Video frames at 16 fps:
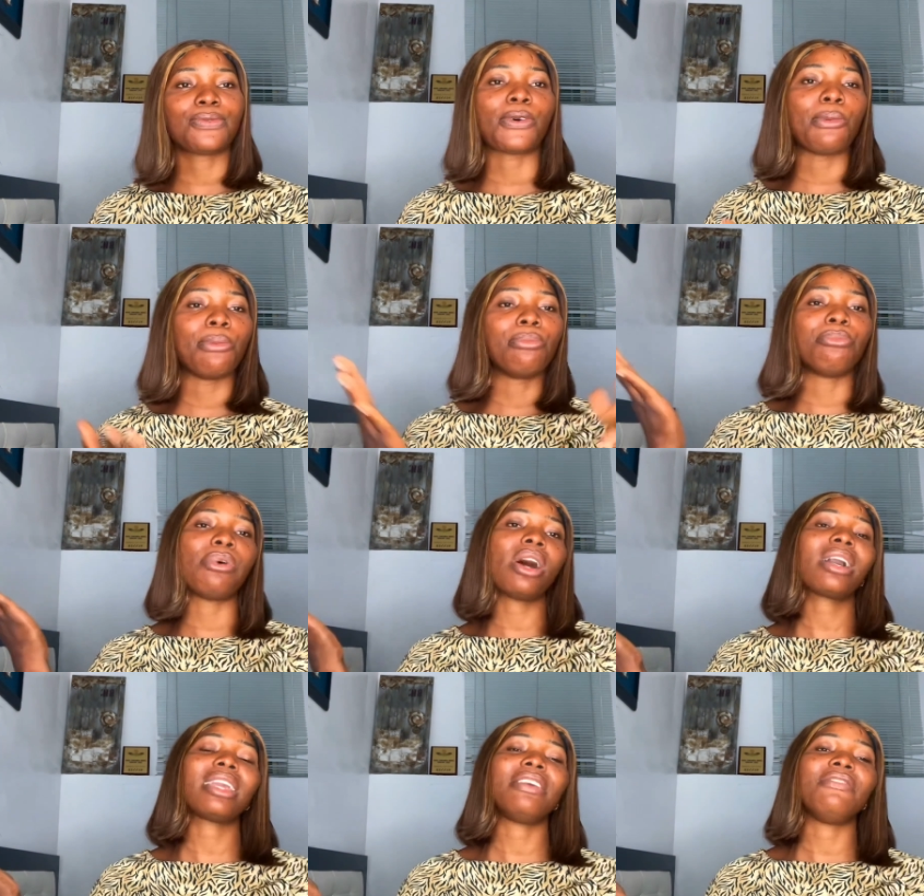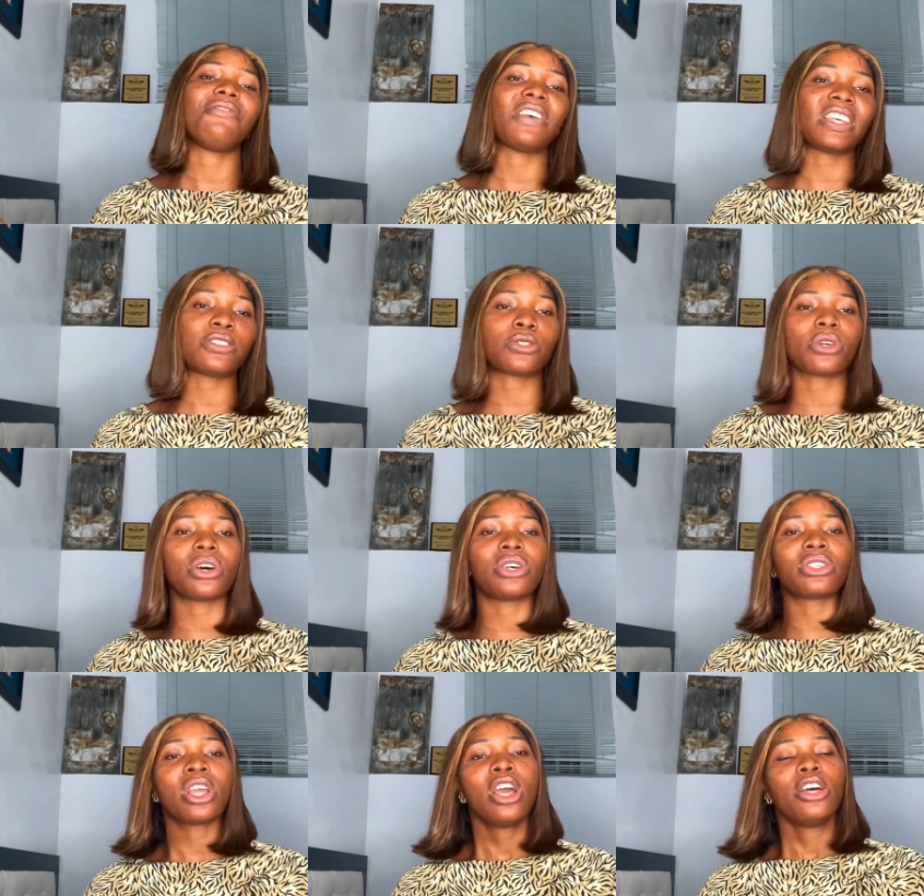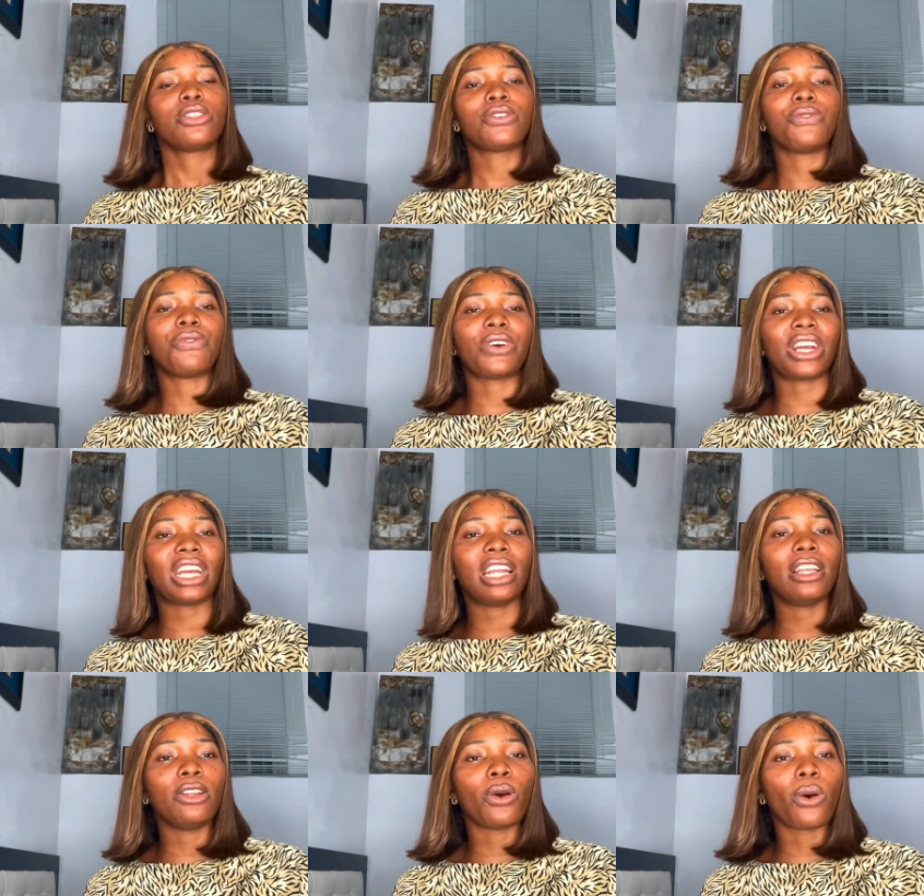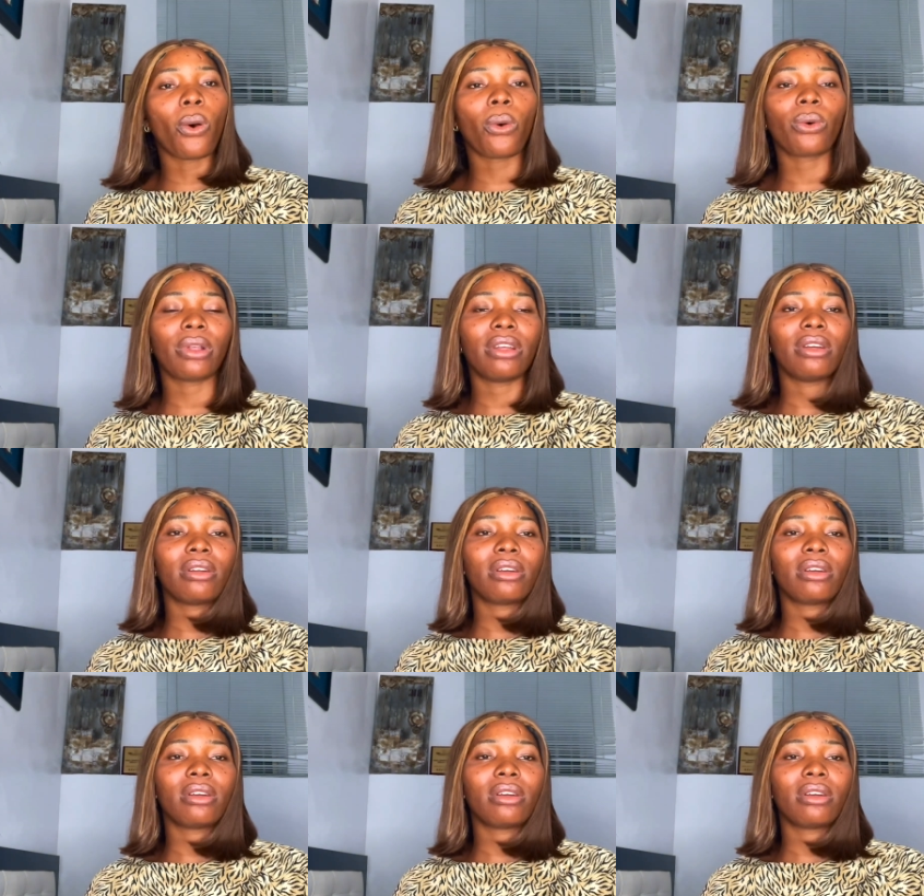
from bulk investors to very low